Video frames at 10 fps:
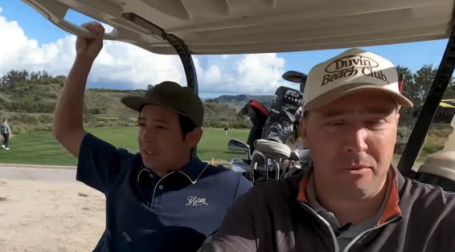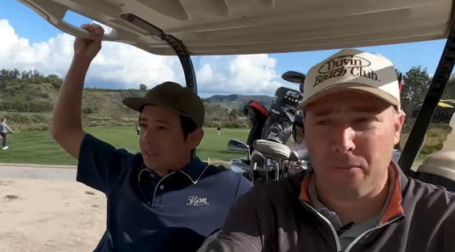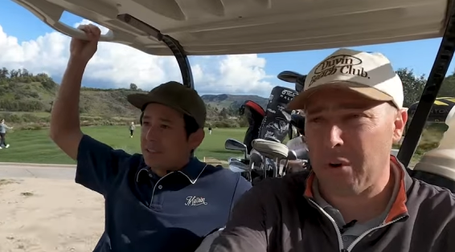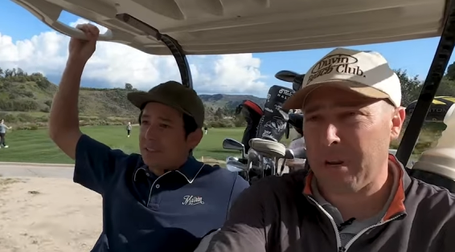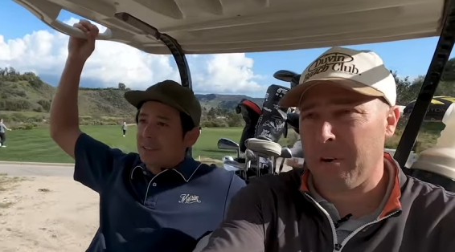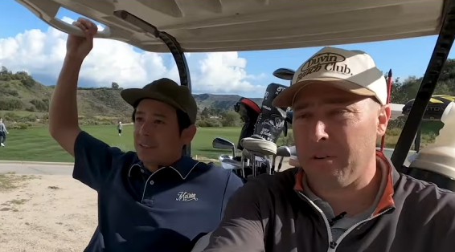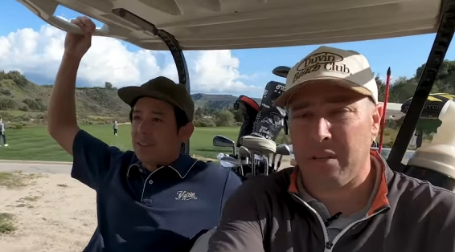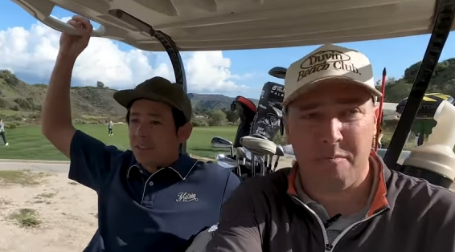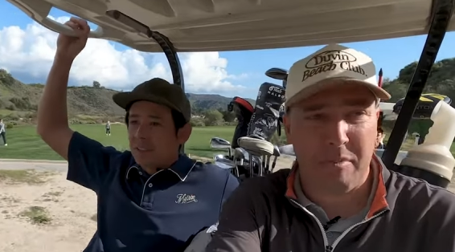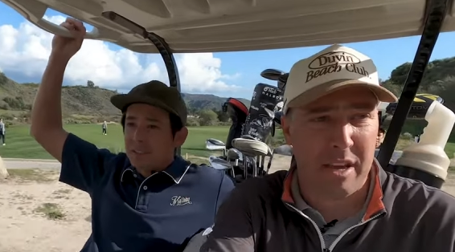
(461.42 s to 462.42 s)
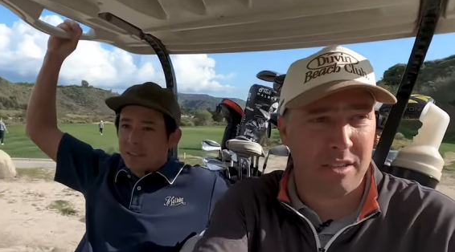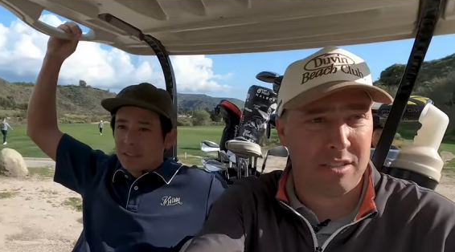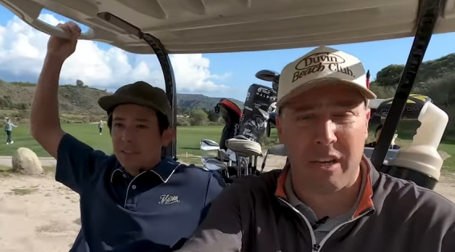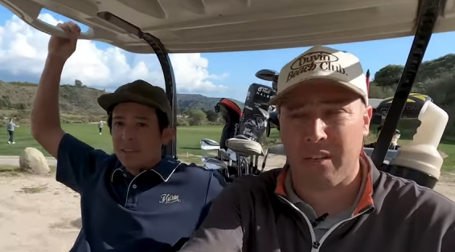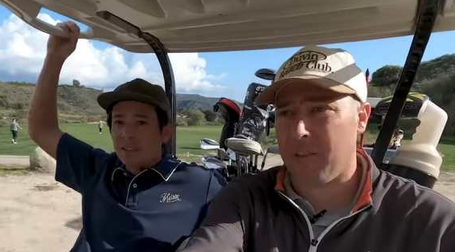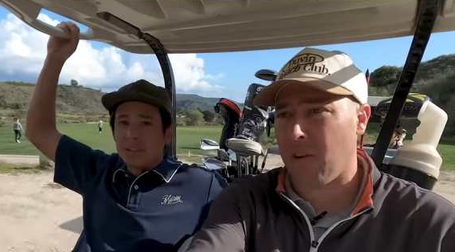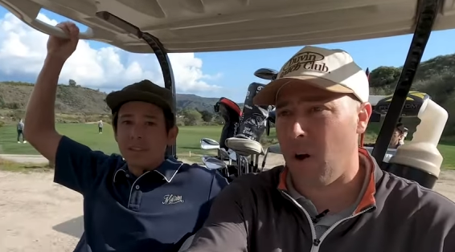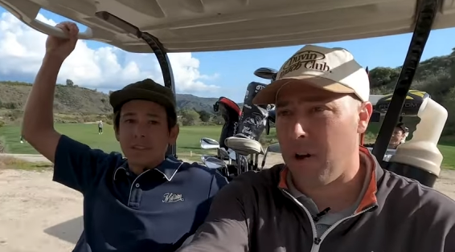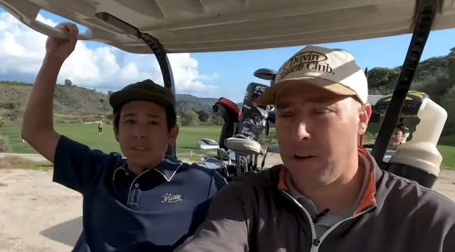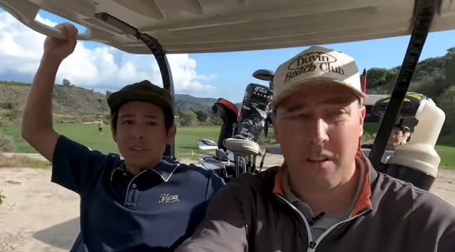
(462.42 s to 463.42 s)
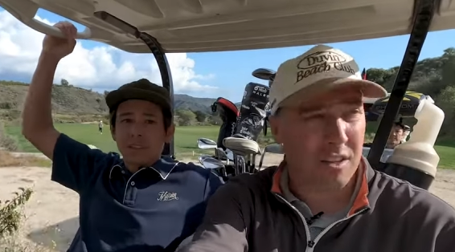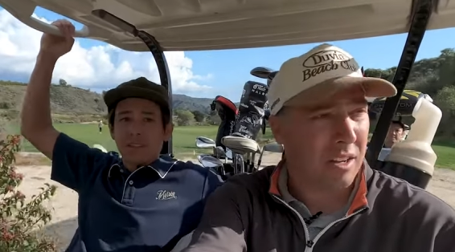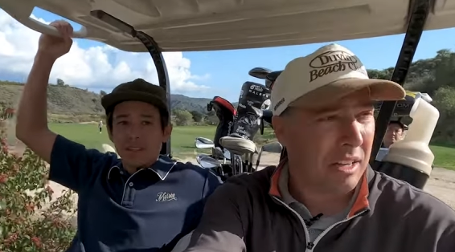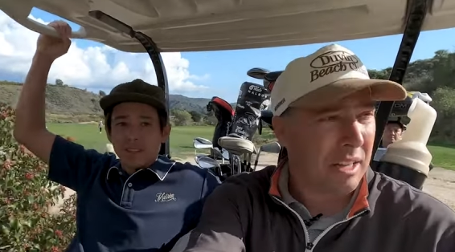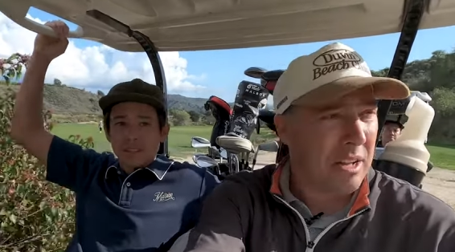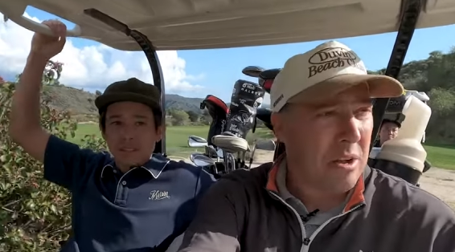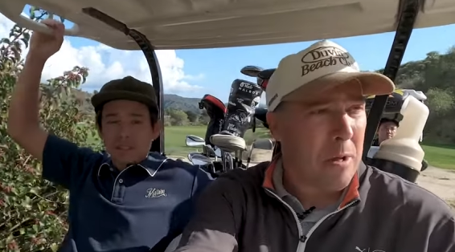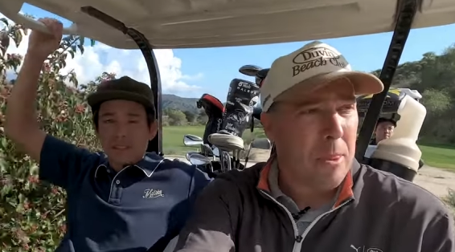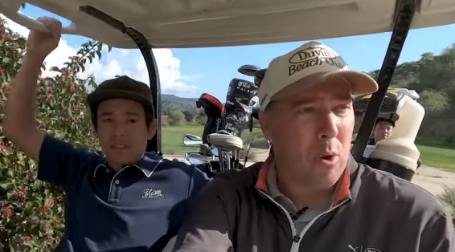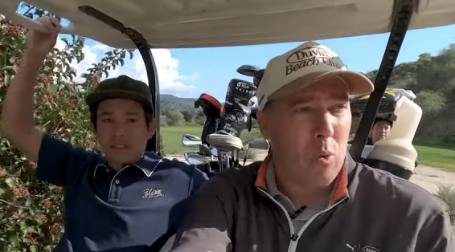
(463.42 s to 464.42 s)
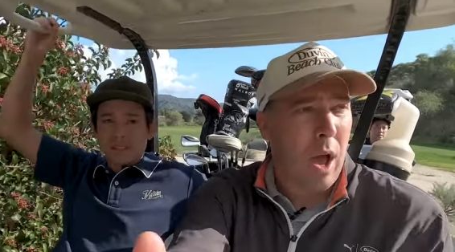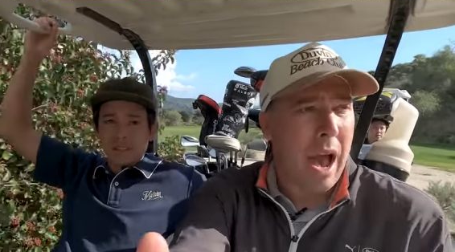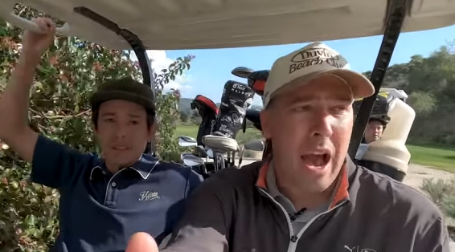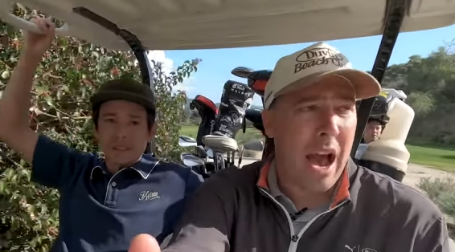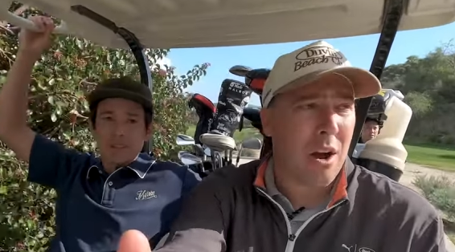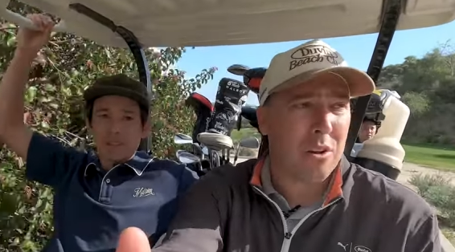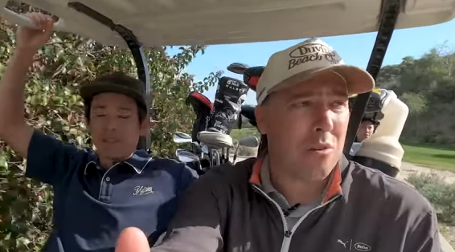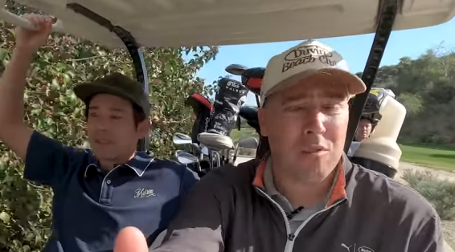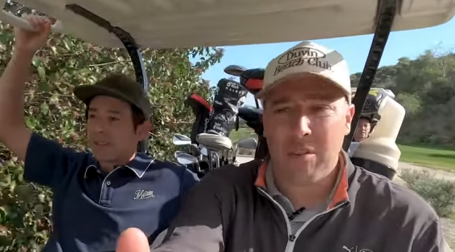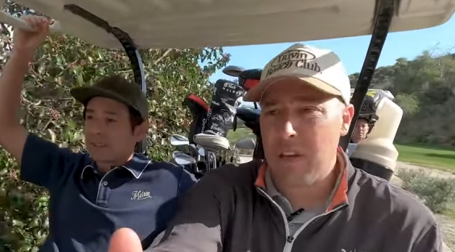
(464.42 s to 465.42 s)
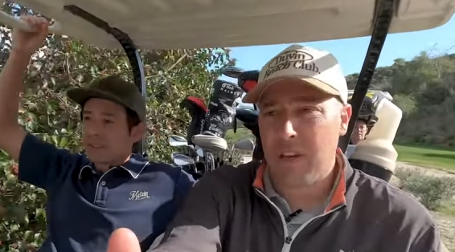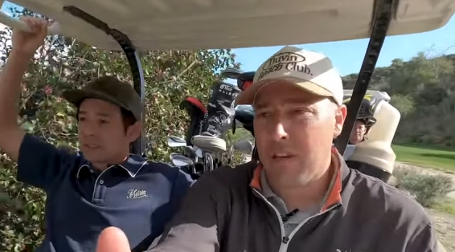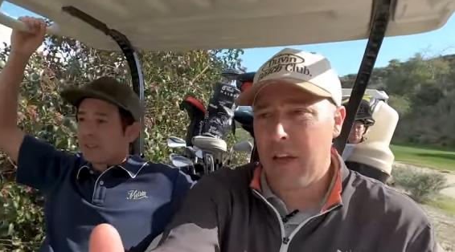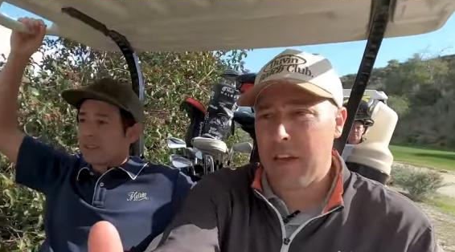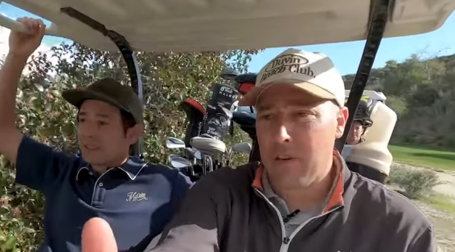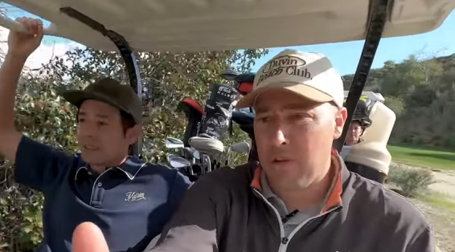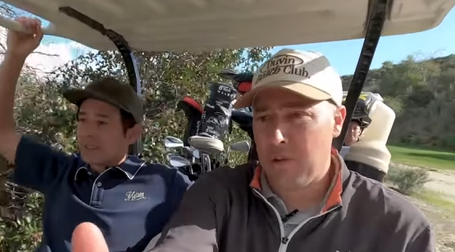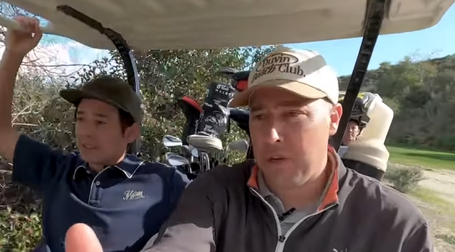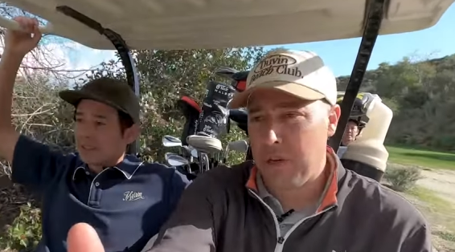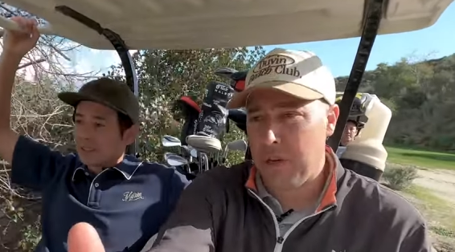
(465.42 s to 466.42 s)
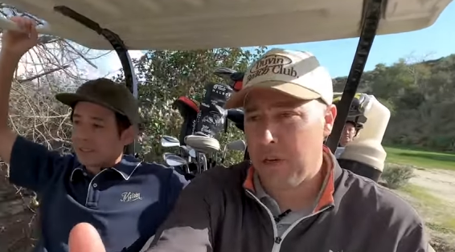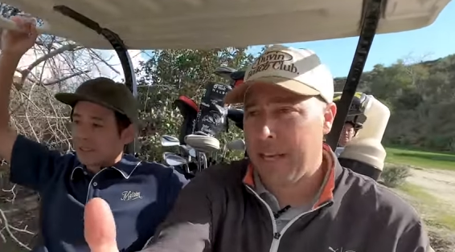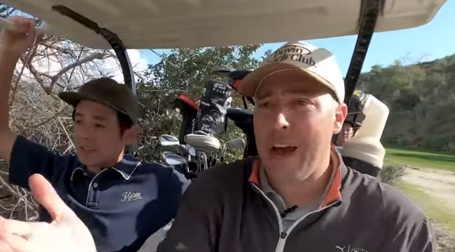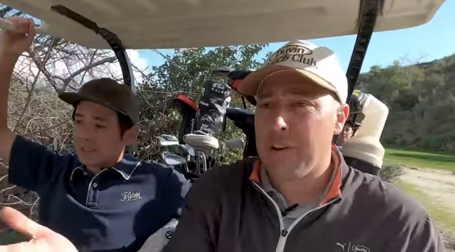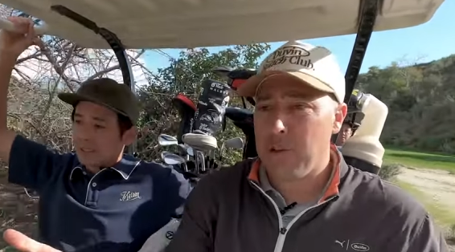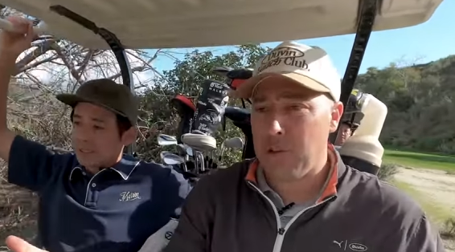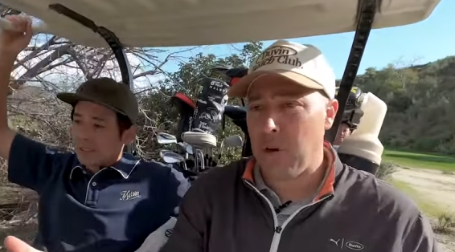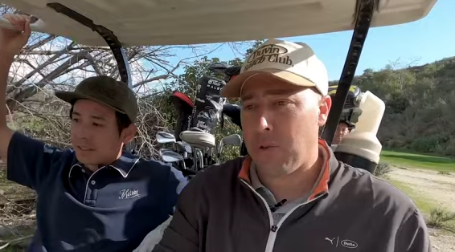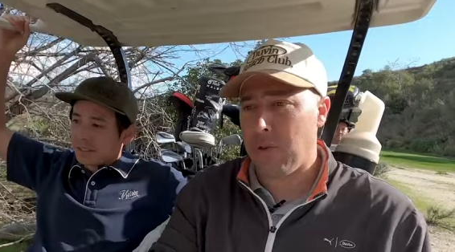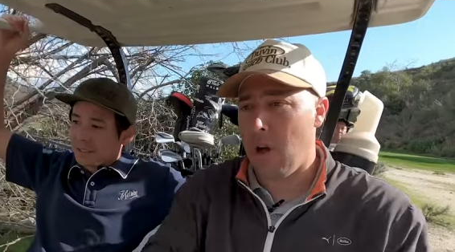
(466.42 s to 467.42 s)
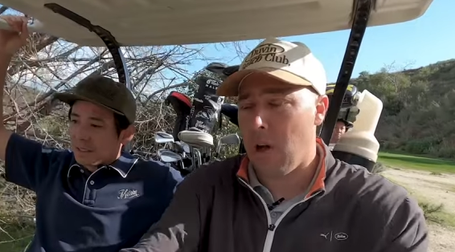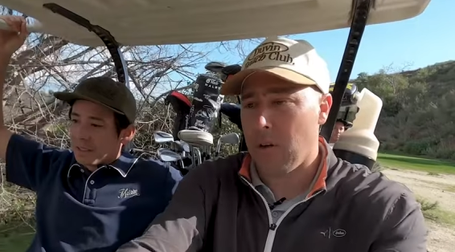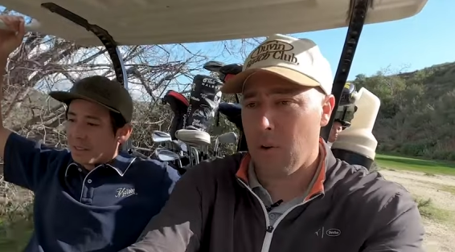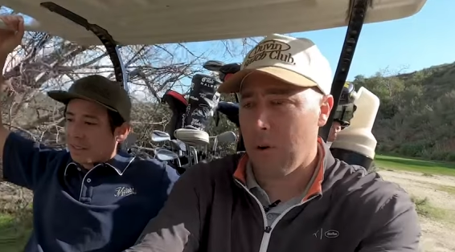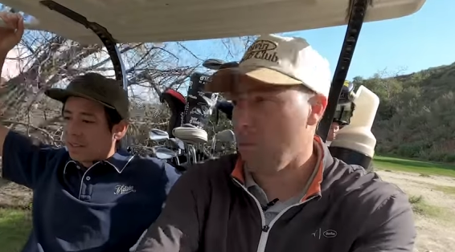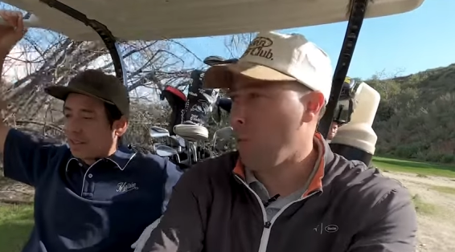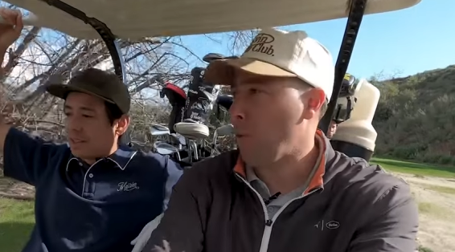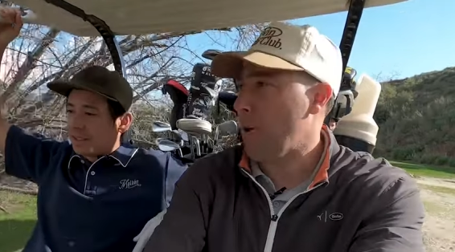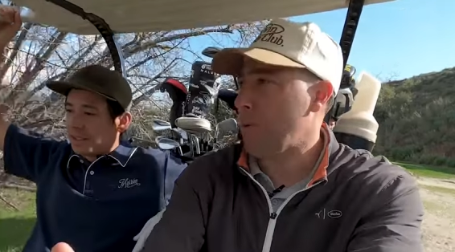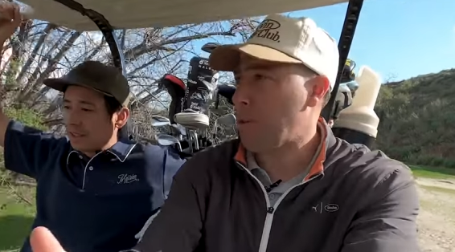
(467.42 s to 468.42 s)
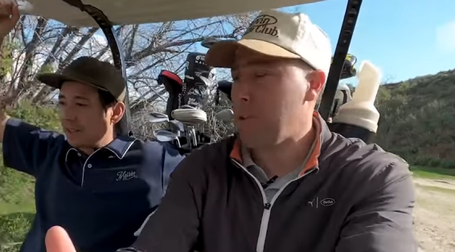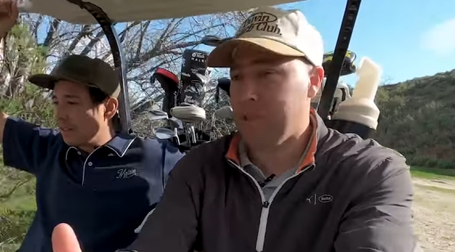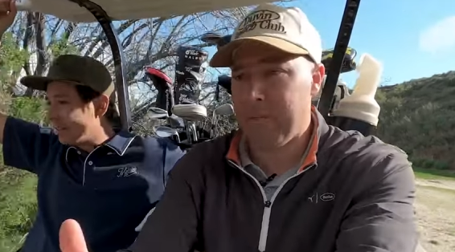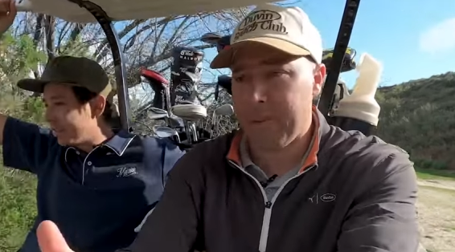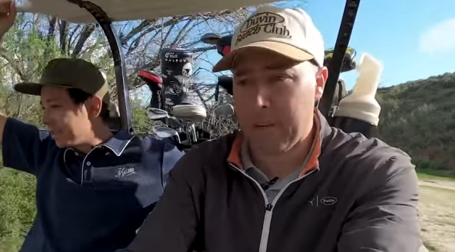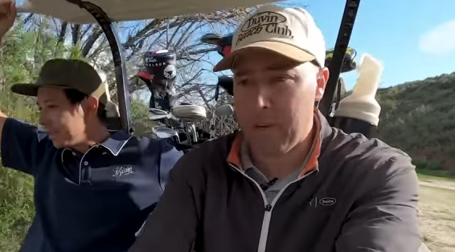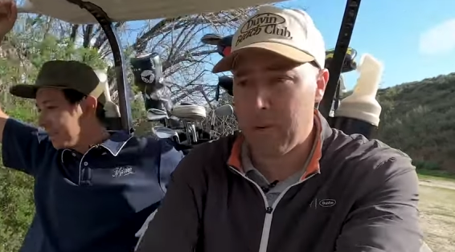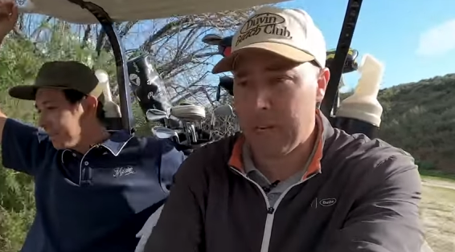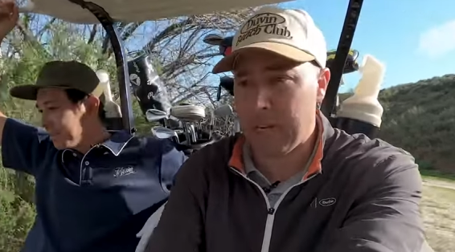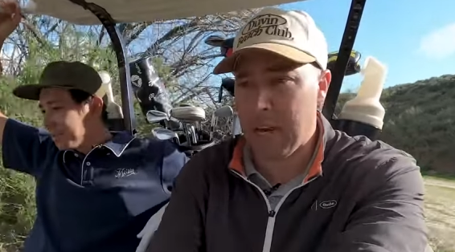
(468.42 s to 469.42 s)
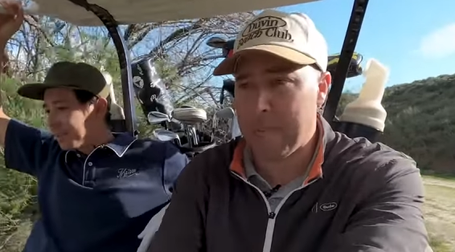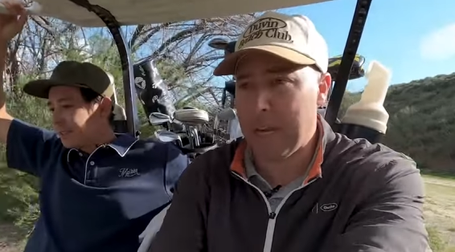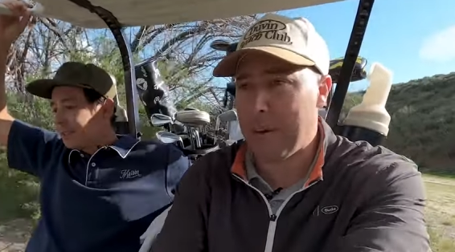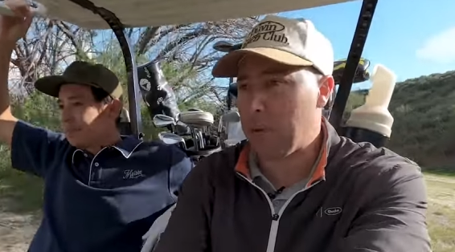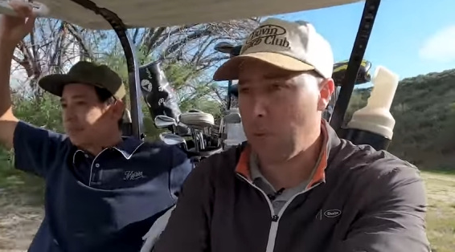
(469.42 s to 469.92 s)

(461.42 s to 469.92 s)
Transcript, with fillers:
Speaker 1: for four years, and then by six, they're gone how do you think like you should like how did you go so long or, or what would you say for like a new kid coming up who